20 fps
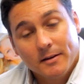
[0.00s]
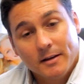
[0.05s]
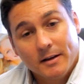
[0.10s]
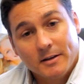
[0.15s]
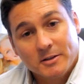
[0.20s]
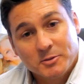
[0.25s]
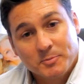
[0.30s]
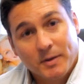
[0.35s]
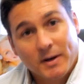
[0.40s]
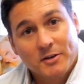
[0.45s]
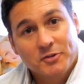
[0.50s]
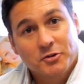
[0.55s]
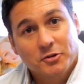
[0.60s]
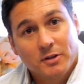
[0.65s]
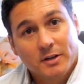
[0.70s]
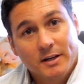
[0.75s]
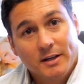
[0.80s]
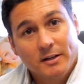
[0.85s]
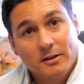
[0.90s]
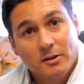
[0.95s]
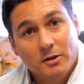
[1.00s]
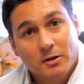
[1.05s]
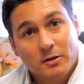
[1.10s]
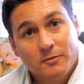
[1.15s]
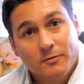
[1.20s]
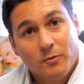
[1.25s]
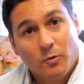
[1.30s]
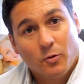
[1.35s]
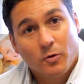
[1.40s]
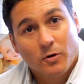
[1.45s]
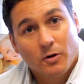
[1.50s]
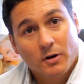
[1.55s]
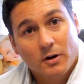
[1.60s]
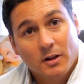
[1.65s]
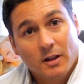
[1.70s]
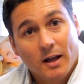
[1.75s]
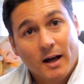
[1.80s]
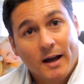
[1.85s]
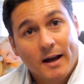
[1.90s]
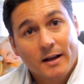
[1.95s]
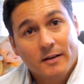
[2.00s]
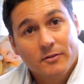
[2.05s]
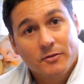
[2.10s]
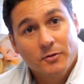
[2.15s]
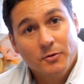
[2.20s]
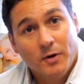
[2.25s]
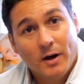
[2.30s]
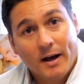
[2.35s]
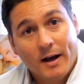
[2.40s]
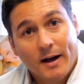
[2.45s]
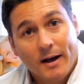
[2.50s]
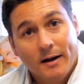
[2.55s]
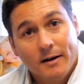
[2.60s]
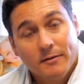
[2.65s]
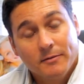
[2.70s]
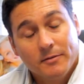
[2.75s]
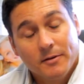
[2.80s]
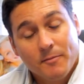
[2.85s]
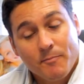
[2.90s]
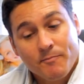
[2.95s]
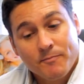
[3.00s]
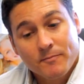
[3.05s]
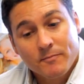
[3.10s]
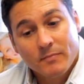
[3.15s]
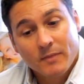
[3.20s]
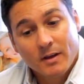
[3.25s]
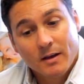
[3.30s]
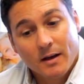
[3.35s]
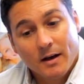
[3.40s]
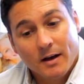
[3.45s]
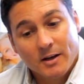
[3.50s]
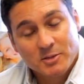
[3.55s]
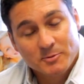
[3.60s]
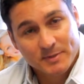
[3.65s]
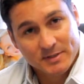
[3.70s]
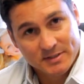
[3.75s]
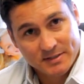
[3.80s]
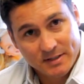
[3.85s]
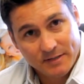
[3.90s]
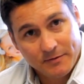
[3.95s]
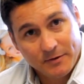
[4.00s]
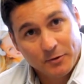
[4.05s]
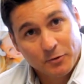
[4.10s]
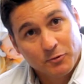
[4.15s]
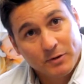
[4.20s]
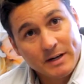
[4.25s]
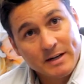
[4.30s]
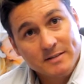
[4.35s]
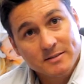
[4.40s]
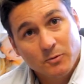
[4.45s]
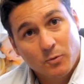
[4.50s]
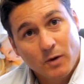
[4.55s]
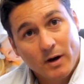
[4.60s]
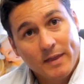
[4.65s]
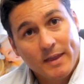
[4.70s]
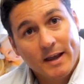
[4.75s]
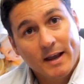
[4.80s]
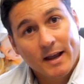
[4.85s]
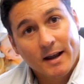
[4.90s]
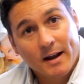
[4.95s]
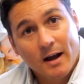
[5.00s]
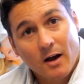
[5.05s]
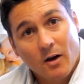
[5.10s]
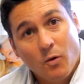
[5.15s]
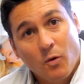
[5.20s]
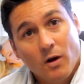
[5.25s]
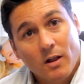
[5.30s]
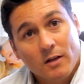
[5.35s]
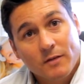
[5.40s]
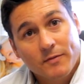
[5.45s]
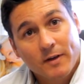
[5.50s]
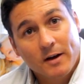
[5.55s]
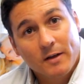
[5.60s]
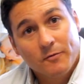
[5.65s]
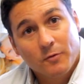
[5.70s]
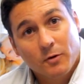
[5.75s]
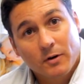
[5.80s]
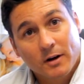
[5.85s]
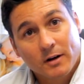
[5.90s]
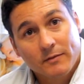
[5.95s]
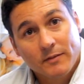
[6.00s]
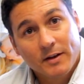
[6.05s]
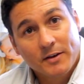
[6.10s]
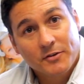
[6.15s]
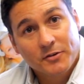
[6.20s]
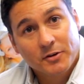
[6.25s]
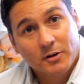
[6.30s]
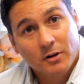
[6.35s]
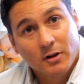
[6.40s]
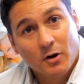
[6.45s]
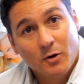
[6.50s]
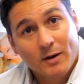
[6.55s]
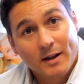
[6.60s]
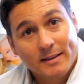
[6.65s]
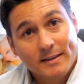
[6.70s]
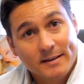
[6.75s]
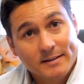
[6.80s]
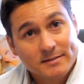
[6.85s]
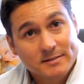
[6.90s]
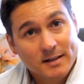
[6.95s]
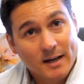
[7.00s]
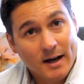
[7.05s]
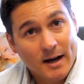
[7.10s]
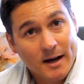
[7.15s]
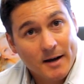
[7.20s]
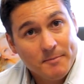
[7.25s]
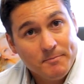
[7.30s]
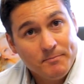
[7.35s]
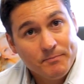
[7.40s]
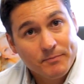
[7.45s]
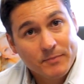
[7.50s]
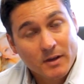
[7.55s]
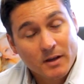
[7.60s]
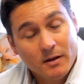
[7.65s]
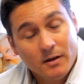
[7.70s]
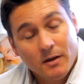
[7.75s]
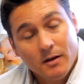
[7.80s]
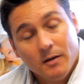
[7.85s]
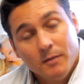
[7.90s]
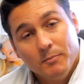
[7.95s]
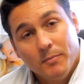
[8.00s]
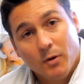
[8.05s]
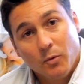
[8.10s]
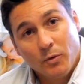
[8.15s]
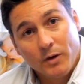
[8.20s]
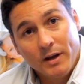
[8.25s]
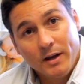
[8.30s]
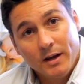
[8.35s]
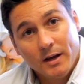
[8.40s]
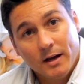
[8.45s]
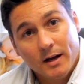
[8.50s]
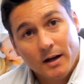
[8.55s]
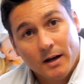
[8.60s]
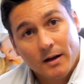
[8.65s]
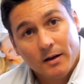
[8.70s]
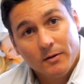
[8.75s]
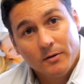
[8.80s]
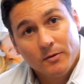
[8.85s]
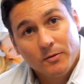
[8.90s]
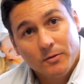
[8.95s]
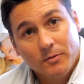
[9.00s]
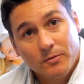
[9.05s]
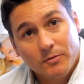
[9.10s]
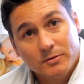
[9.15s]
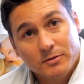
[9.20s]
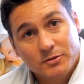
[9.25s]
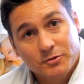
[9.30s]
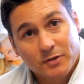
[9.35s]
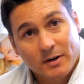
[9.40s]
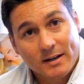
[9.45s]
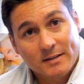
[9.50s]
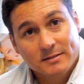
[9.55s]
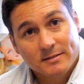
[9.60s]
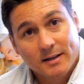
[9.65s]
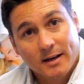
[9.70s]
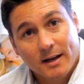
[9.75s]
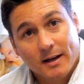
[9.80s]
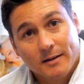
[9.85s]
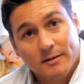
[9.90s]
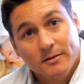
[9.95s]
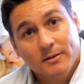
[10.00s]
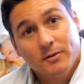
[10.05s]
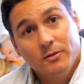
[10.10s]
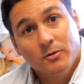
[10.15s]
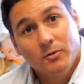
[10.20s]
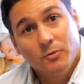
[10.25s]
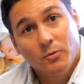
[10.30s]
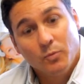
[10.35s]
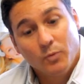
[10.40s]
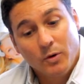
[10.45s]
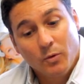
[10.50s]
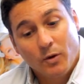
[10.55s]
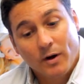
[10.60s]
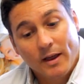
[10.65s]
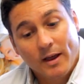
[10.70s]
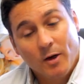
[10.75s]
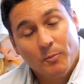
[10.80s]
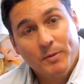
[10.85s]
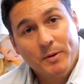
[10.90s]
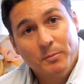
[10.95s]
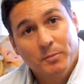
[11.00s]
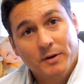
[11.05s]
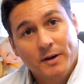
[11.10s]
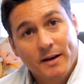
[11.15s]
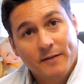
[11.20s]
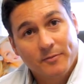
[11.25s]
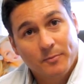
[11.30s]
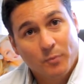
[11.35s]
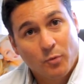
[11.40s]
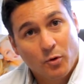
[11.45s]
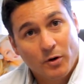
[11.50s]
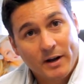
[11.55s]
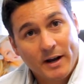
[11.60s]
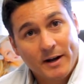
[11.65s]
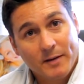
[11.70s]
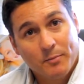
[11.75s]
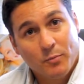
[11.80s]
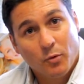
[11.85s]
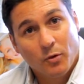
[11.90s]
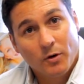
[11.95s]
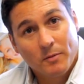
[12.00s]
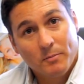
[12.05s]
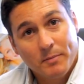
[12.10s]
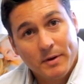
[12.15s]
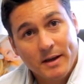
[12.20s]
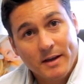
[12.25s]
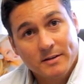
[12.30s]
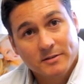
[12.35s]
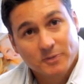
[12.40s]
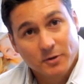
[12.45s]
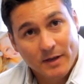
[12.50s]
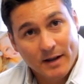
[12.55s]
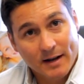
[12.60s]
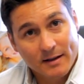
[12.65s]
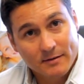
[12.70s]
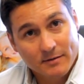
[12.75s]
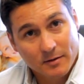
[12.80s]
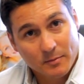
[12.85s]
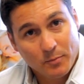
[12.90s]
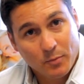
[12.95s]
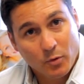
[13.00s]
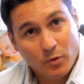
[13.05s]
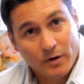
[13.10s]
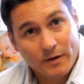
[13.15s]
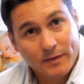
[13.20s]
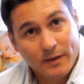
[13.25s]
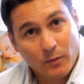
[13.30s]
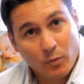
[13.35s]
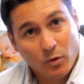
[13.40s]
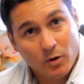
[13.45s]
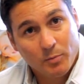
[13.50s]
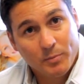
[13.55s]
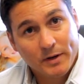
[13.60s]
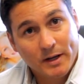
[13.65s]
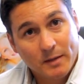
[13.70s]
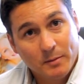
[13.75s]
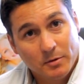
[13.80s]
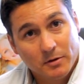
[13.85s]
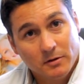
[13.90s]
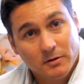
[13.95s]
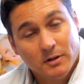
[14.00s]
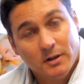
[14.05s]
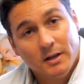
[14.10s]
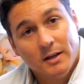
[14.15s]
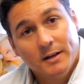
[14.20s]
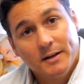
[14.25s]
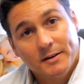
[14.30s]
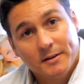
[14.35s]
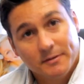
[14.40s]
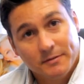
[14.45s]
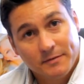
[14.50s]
especially look for clients who have a specific reason why they cannot qualify for a conventional loan at this time. But we stress that we want to help people get from point A to point B so that at some point they will be able to